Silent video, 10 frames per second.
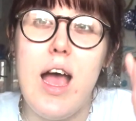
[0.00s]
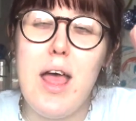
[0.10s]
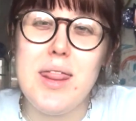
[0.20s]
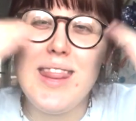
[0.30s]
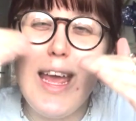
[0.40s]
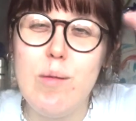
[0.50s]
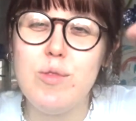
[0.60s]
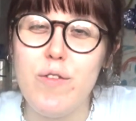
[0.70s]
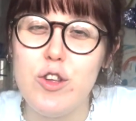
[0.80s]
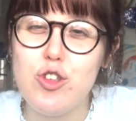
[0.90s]
themes
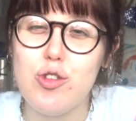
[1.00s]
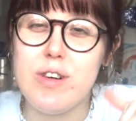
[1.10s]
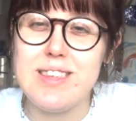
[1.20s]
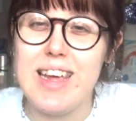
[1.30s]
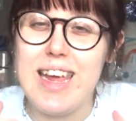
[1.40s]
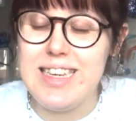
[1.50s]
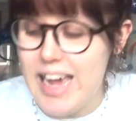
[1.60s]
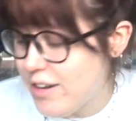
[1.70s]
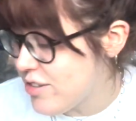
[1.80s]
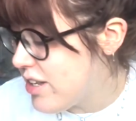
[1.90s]
of the stories that he
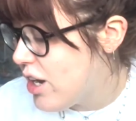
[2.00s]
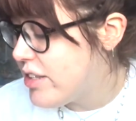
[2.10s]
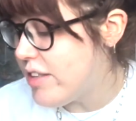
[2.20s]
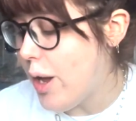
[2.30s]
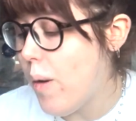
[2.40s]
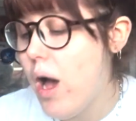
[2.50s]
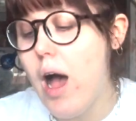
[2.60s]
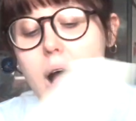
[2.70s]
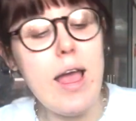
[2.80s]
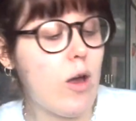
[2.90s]
tells. So
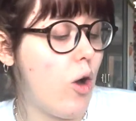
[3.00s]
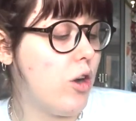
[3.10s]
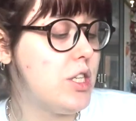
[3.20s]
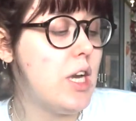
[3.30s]
I got